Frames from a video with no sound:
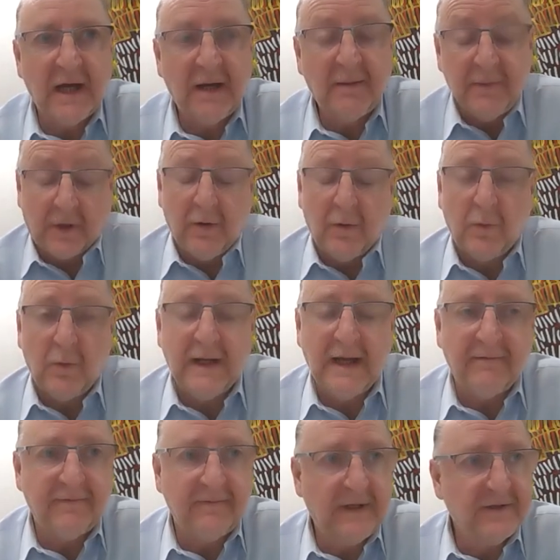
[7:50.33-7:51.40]
we
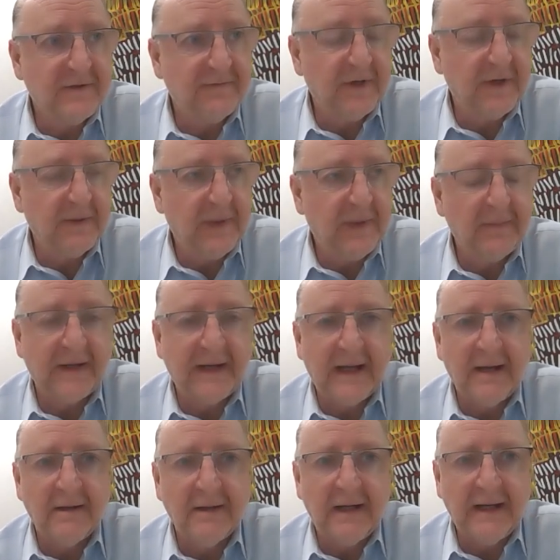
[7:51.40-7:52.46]
have introverted people in
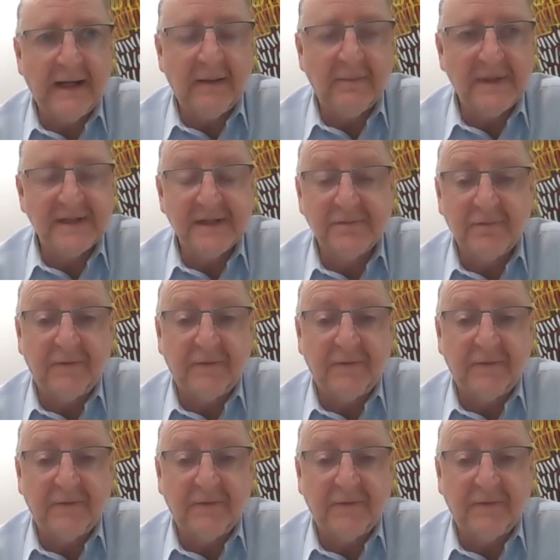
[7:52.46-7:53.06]
our business.